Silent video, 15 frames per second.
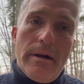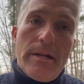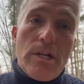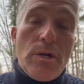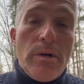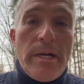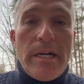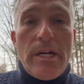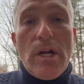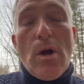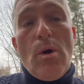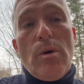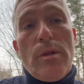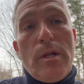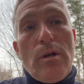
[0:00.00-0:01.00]
You need to
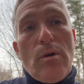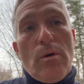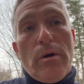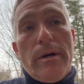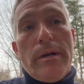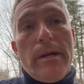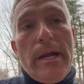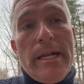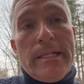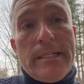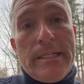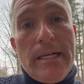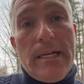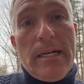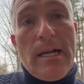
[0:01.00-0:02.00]
go to the Lord and
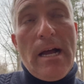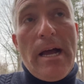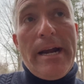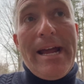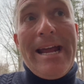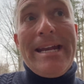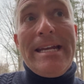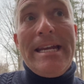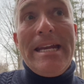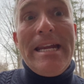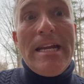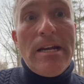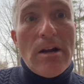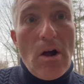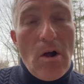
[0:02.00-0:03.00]
say, God, I
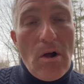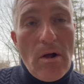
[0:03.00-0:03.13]
need